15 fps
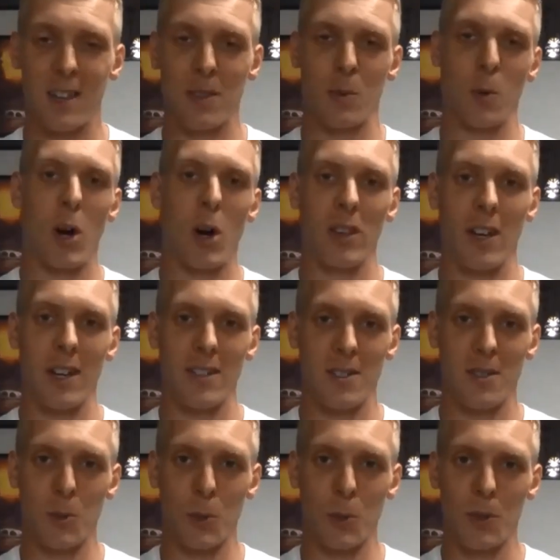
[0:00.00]
through online
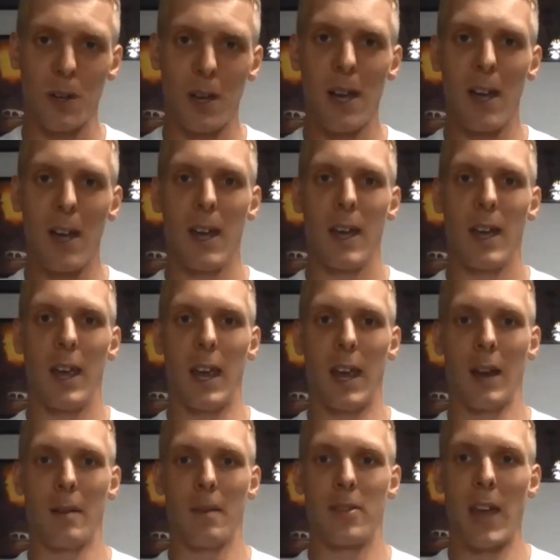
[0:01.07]
school.
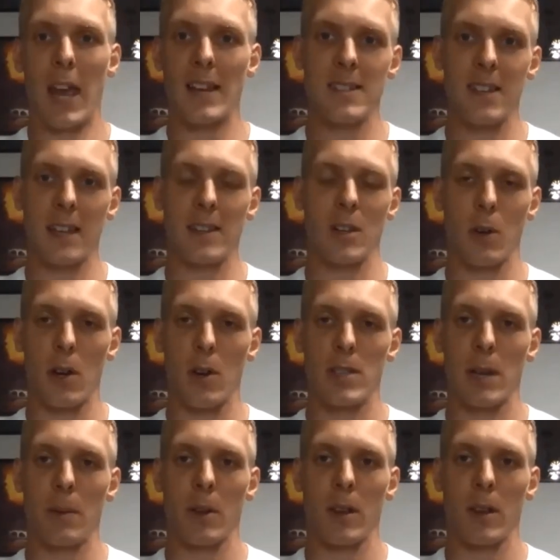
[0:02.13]
And thanks to that degree, I was
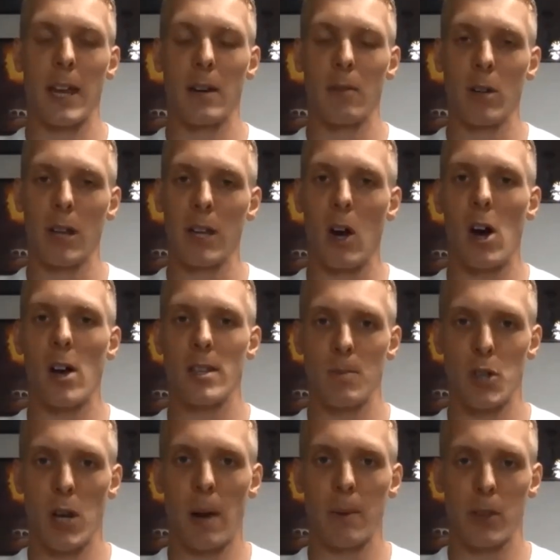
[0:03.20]
able to land a really awesome
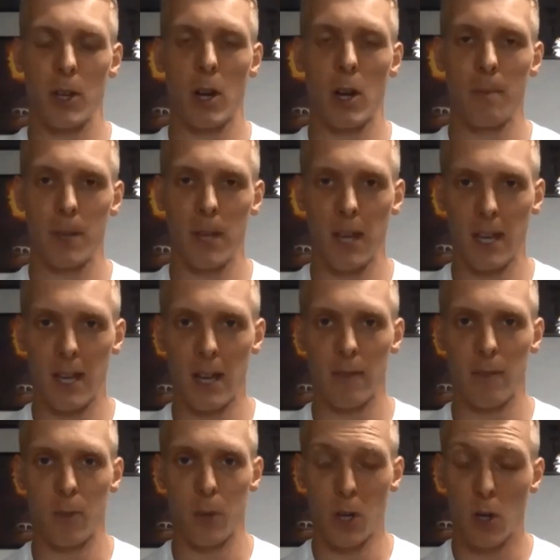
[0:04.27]
job with a company in
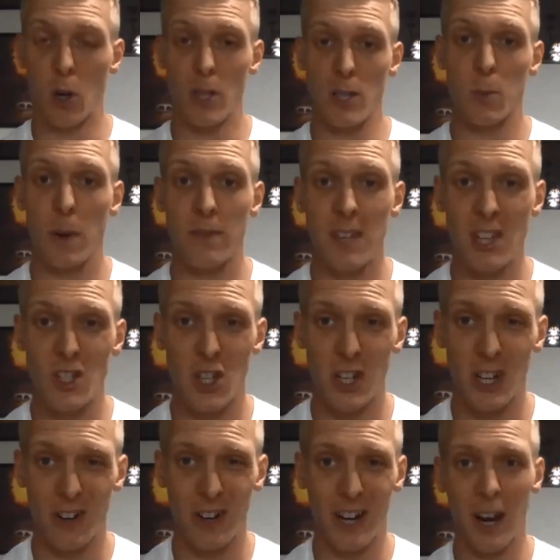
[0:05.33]
California called Swift
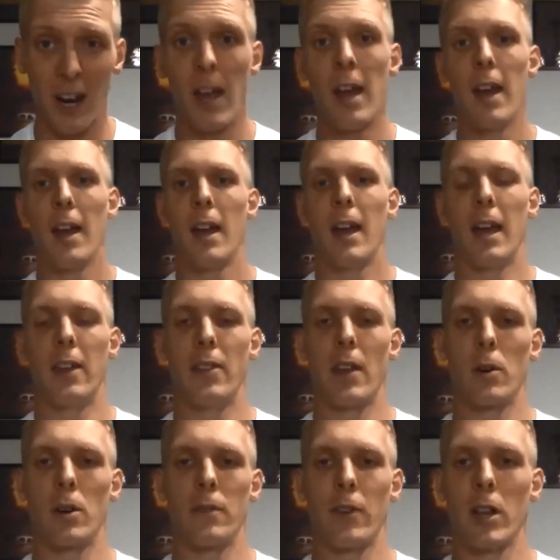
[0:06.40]
Engineering. And they
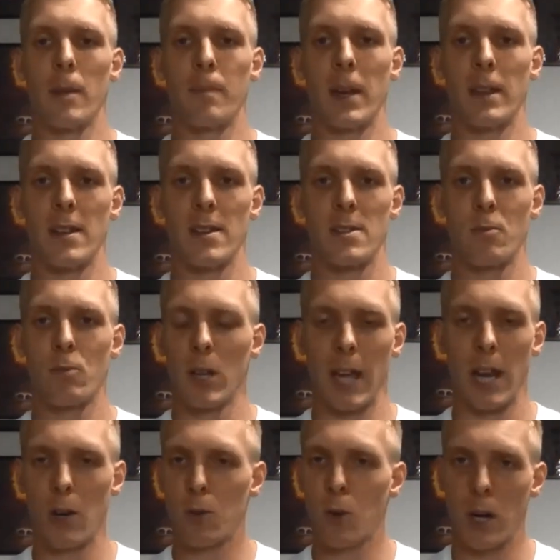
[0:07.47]
were developing this really
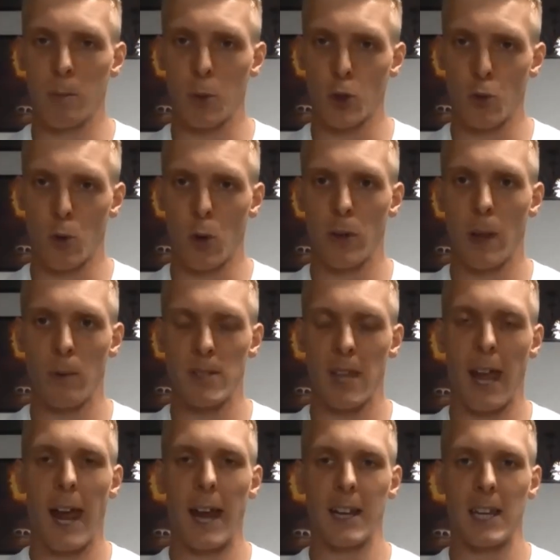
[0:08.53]
incredible drone that was
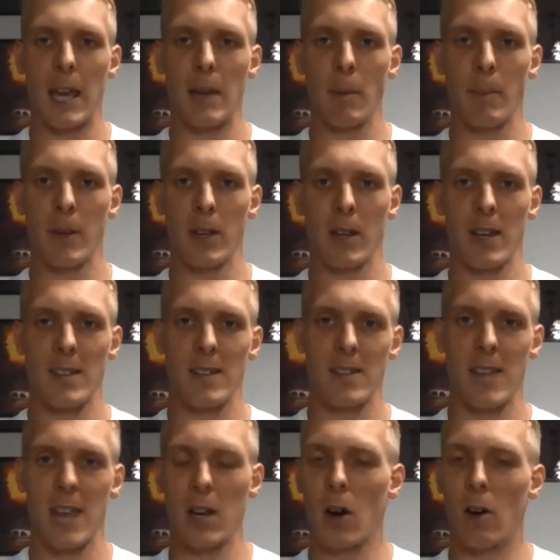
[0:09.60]
had capabilities to
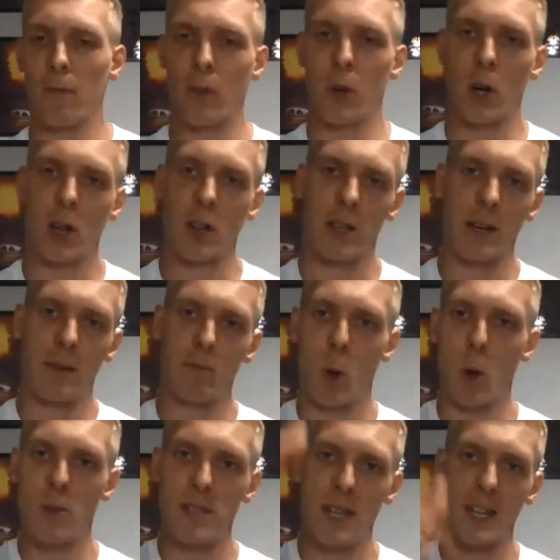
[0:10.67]
take off vertically,
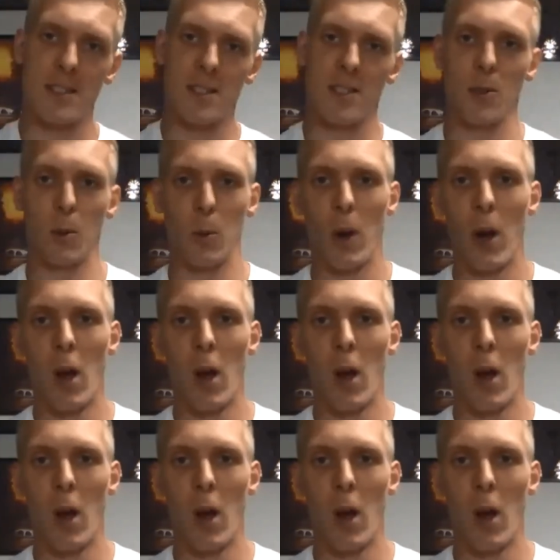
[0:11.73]
rotate to